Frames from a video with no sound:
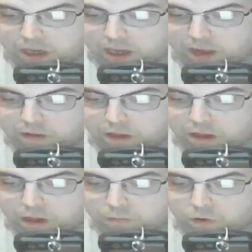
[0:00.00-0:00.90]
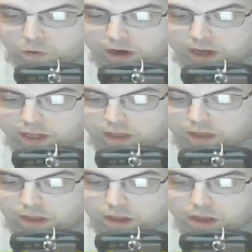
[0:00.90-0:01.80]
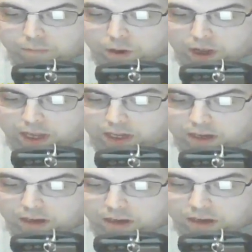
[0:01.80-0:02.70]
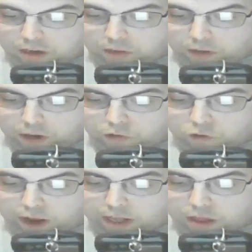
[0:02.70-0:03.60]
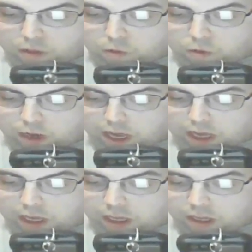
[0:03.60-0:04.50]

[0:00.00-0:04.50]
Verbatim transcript: gives her some credit despite the straight talking